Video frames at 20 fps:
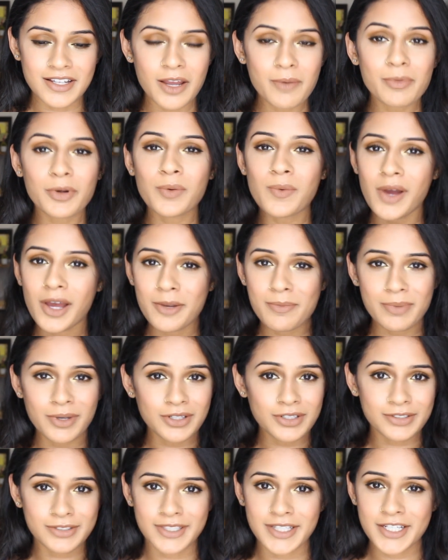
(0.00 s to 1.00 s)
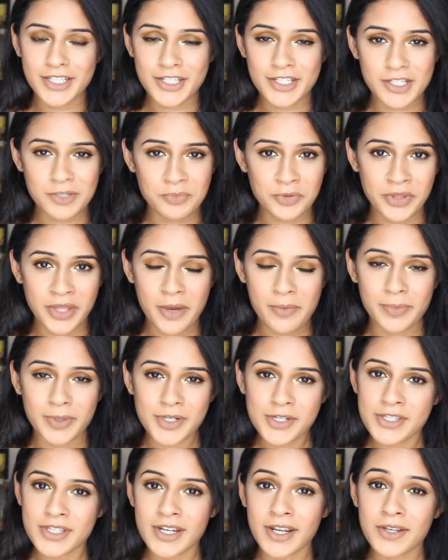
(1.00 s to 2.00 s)
number one, build a relationship with that
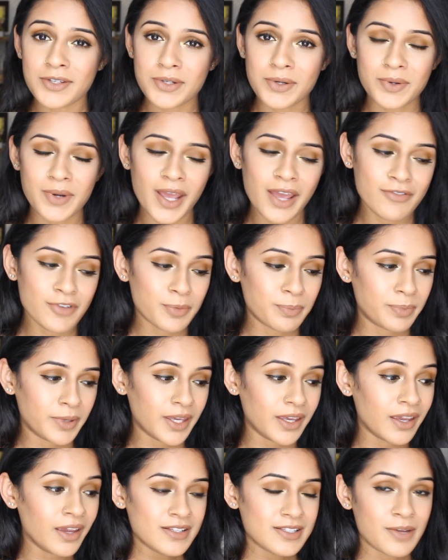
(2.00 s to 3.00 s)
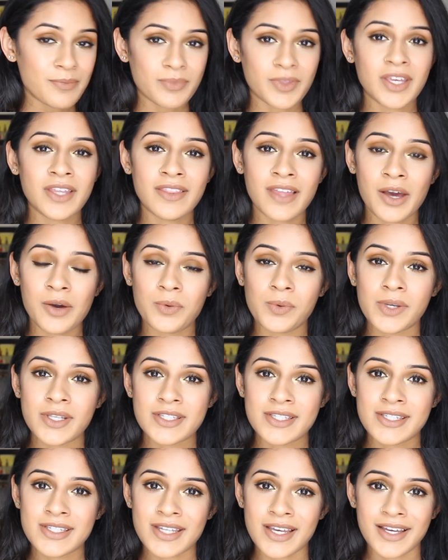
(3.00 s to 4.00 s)
person and don't have it be something that
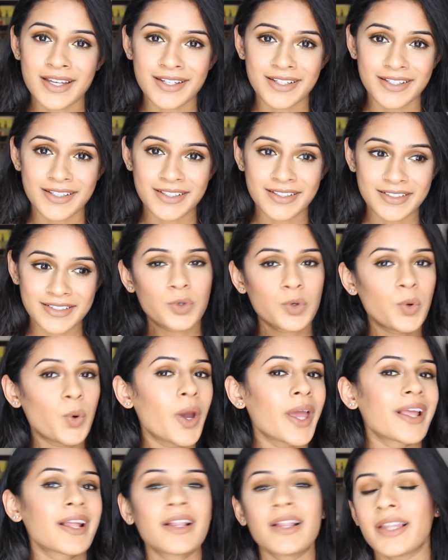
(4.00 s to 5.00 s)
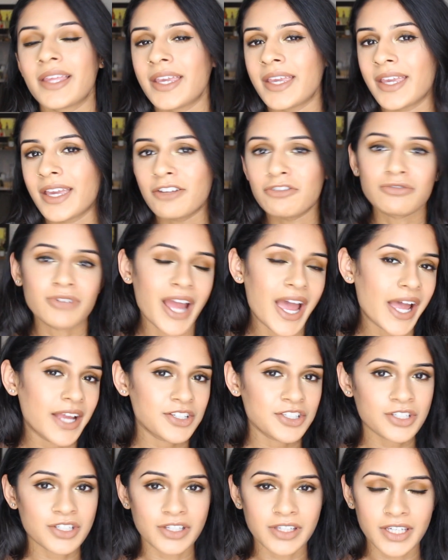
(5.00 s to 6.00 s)
was done quickly and
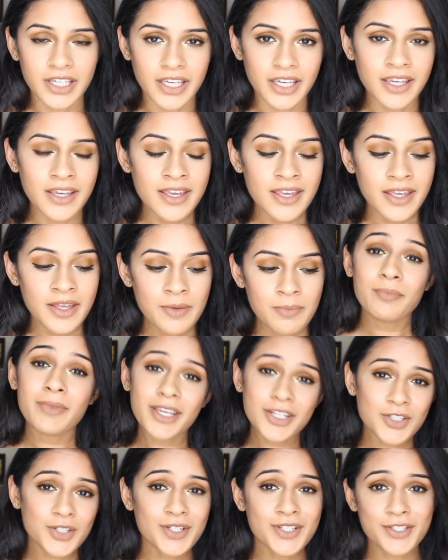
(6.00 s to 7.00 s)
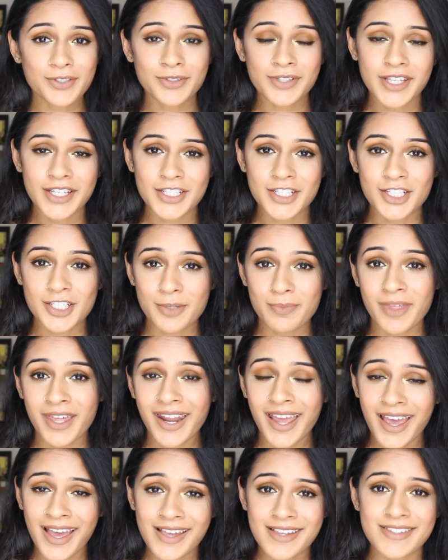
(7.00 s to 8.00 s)
rashly. Make sure it's a relationship
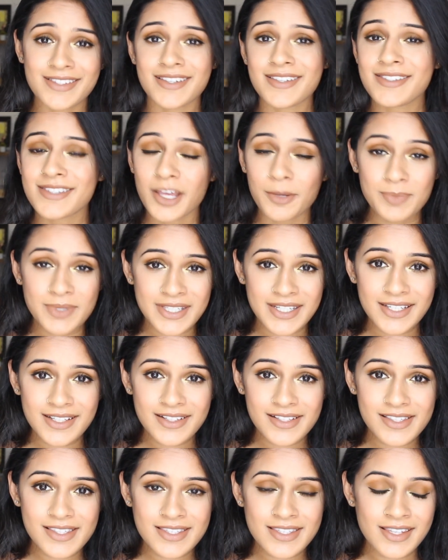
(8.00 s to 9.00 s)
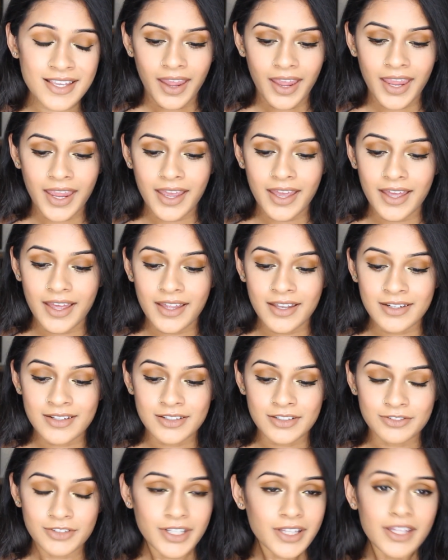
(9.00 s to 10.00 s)
that has substance,
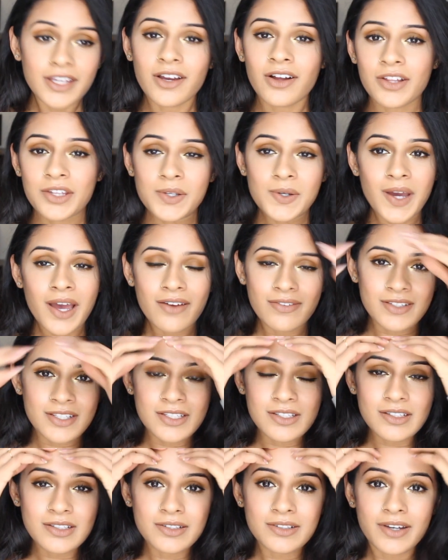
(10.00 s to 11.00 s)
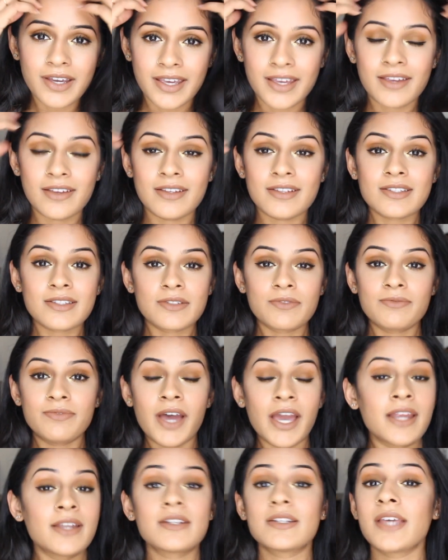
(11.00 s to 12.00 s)
and really all you have to do is
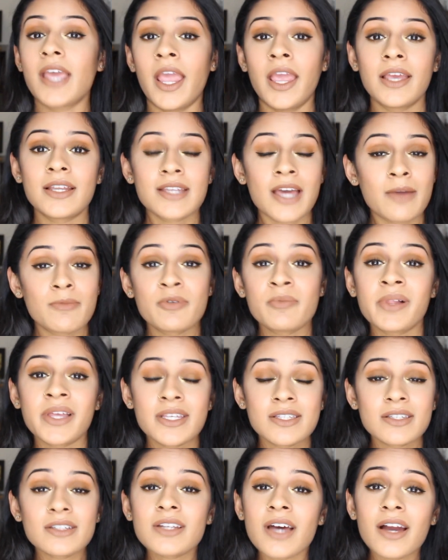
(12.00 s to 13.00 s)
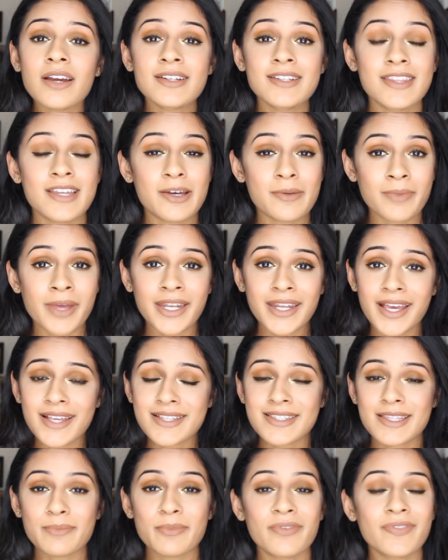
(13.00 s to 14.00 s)
find a time and place to talk to them and
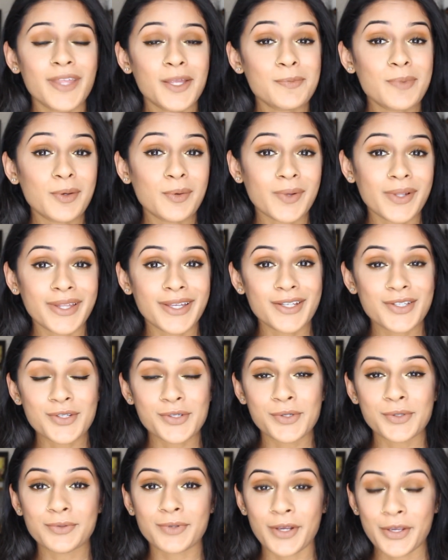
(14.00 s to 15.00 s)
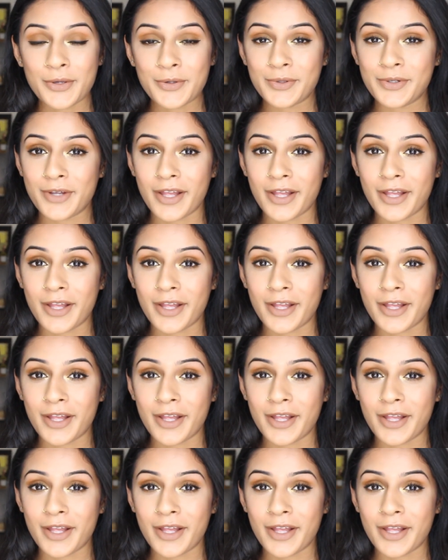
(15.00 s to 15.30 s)
ask them if they'd be willing to write you